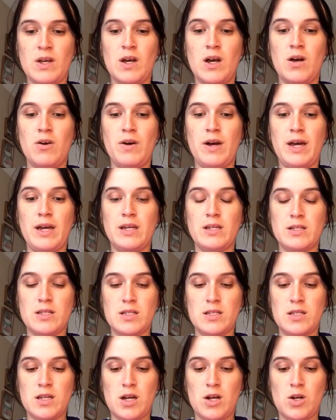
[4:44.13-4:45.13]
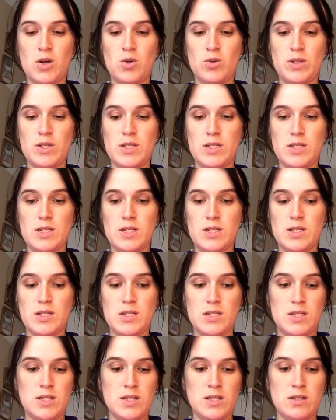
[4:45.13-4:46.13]
Okay, so this
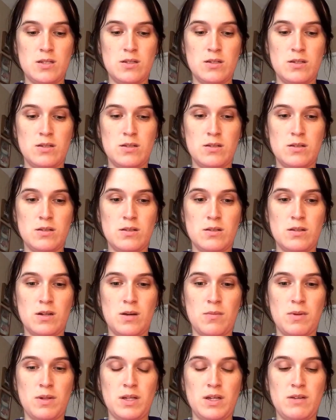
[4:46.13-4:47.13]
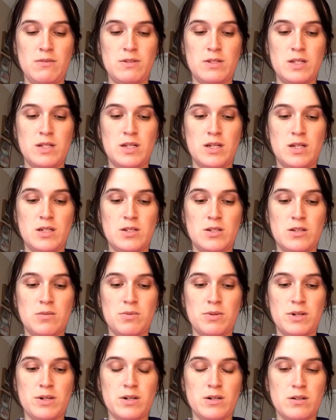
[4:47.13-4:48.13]
is, I believe, sending it to the
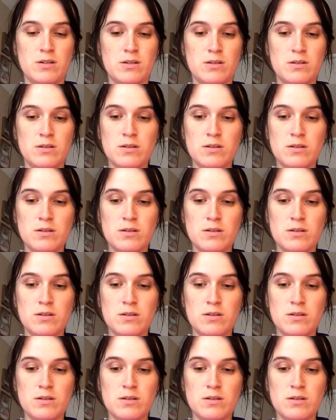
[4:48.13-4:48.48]
printer.